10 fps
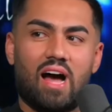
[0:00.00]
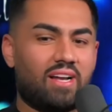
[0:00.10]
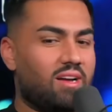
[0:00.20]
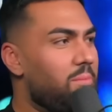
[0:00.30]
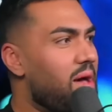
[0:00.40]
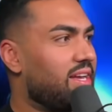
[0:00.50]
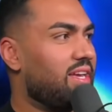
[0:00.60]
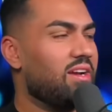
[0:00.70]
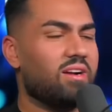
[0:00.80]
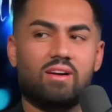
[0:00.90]
I come back
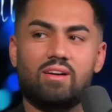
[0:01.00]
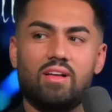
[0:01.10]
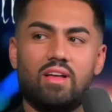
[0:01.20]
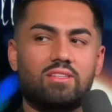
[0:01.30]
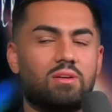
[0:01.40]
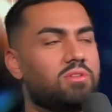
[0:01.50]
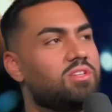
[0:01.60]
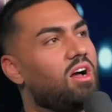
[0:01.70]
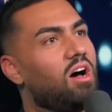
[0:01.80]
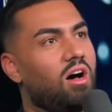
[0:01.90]
here, someone's
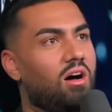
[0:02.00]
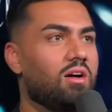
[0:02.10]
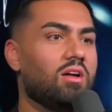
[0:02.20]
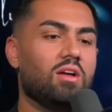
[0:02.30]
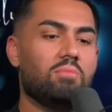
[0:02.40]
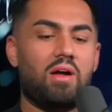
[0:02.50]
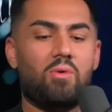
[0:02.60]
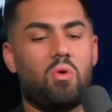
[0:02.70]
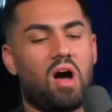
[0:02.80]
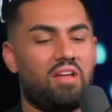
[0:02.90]
like, oh, my
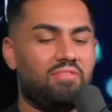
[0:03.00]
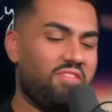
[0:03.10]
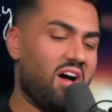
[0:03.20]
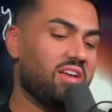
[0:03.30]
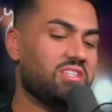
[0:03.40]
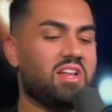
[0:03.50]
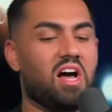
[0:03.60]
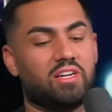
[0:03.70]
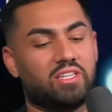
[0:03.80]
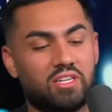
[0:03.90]
Wi-Fi is
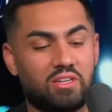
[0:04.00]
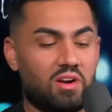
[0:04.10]
not good